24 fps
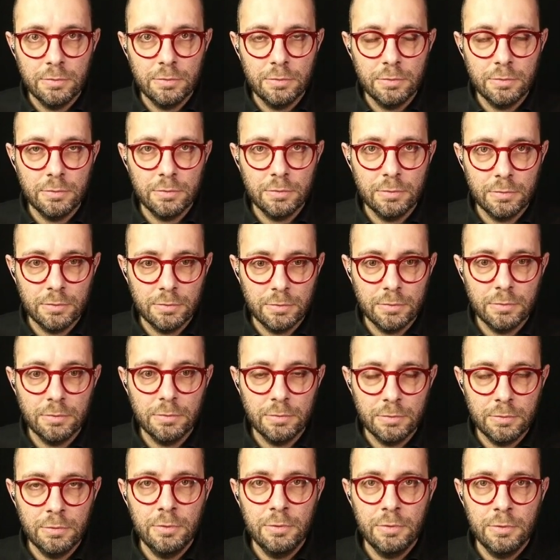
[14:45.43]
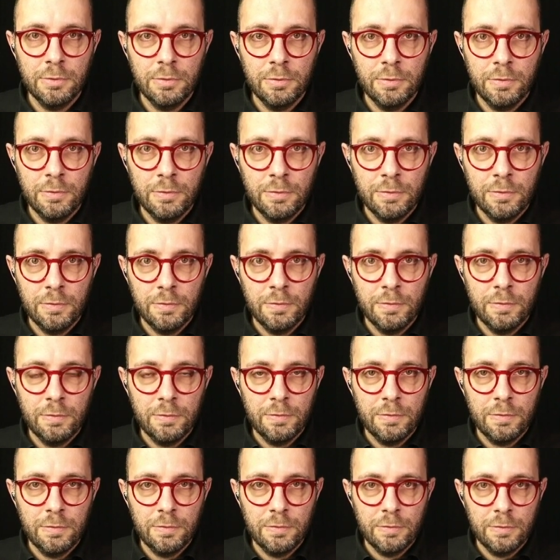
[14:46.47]

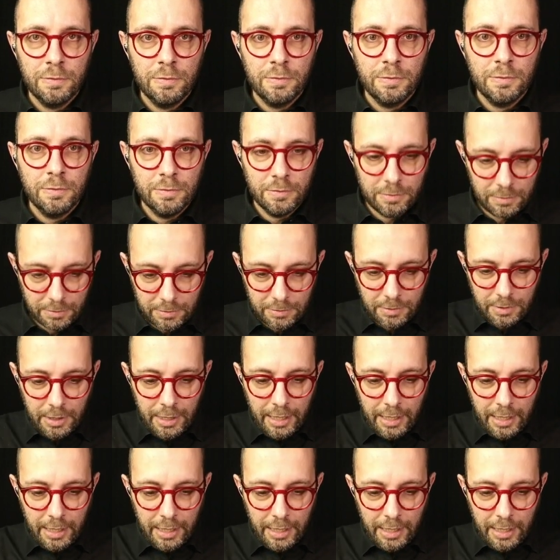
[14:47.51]
(not speaking)